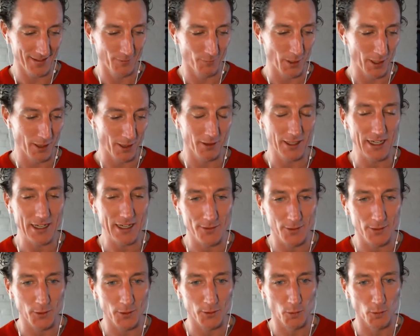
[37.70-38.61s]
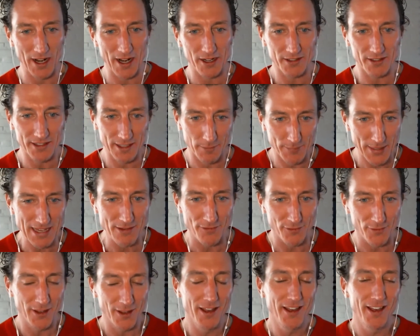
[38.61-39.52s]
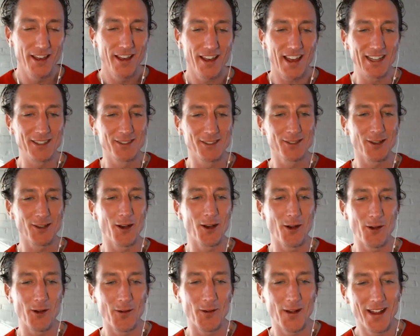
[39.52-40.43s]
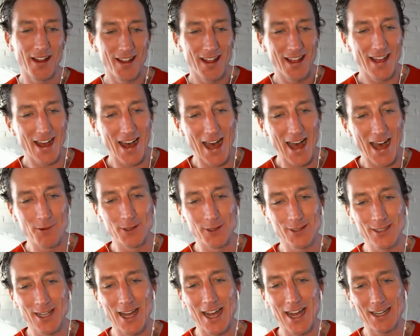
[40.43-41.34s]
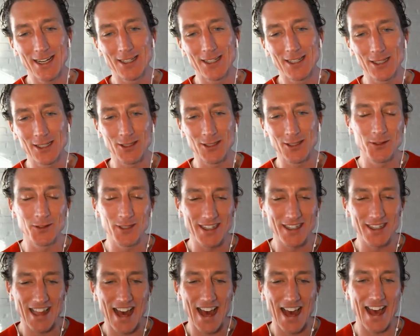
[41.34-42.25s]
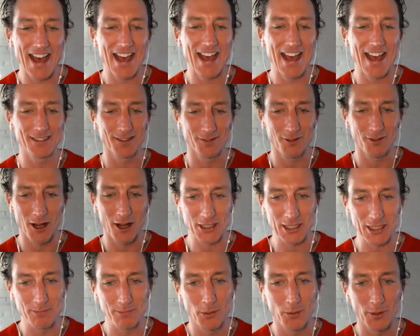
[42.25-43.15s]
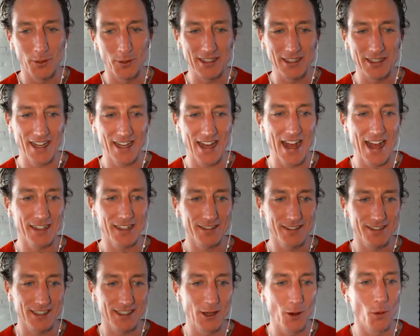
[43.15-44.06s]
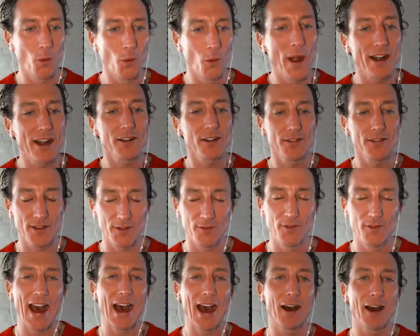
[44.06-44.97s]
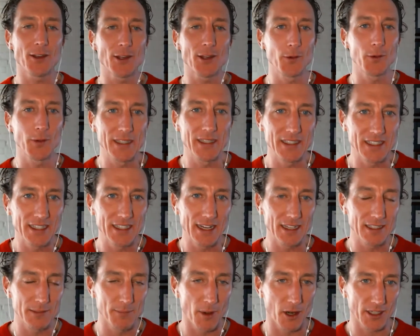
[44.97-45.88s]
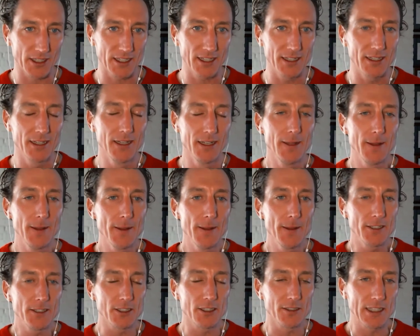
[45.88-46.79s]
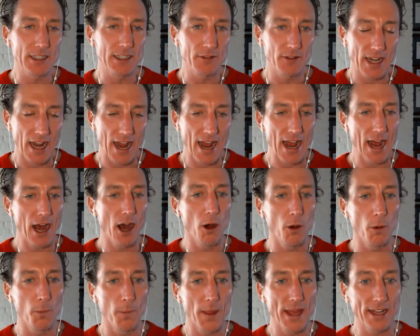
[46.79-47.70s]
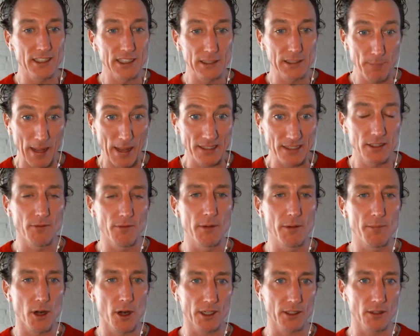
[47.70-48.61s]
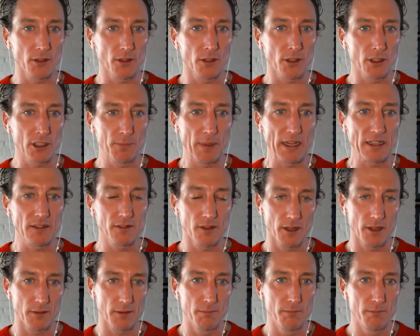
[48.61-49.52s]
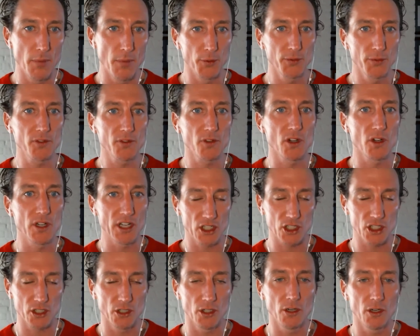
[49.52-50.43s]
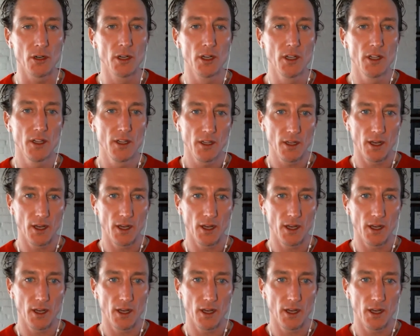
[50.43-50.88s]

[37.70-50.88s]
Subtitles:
one of the ladies goes, "Where's the beef?" And so I was kind of just using that as a launching point to ask, where's the value in today's market, just given how expensive the market looks based on most traditional